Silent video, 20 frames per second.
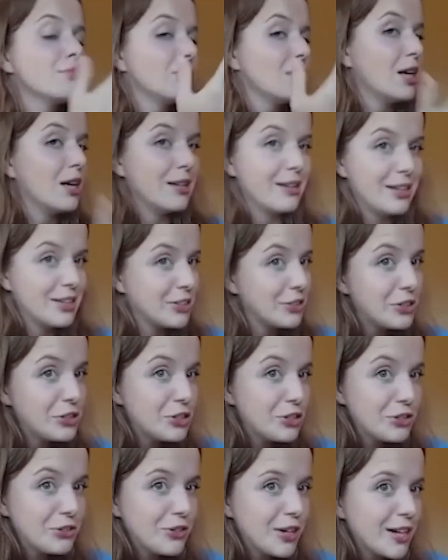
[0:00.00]
Another
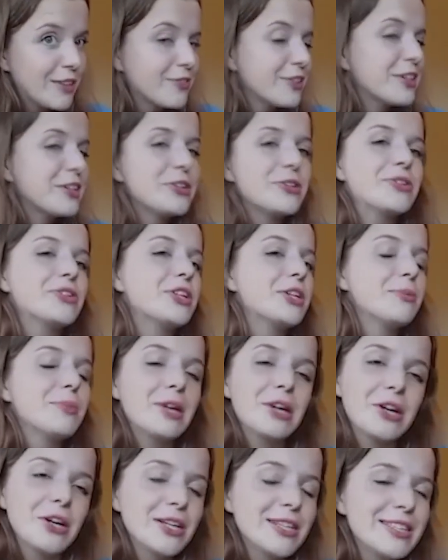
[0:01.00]
geographical term, a
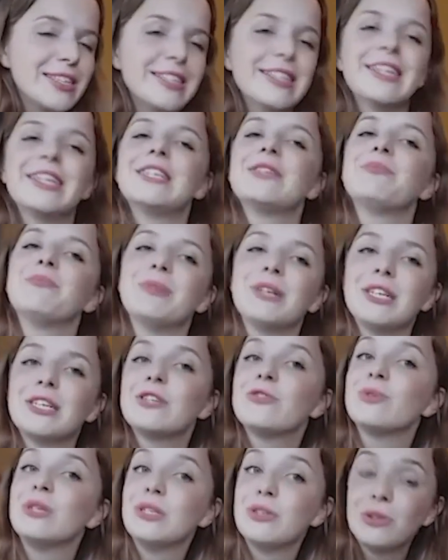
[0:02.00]
continent, but
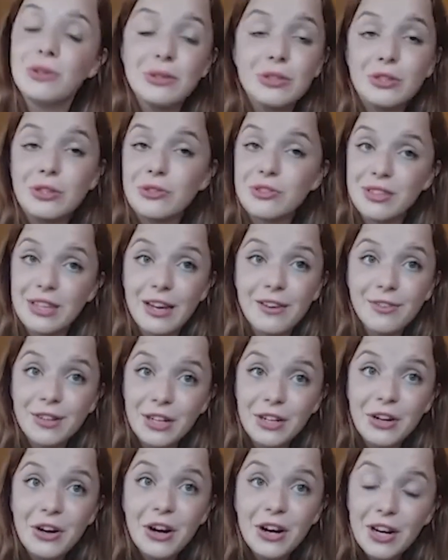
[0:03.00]
we don't use
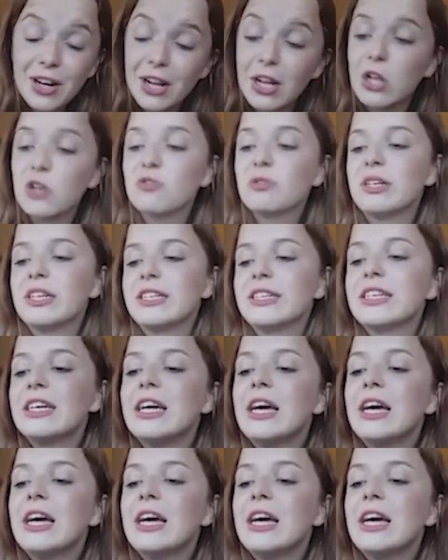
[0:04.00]
definite article with it.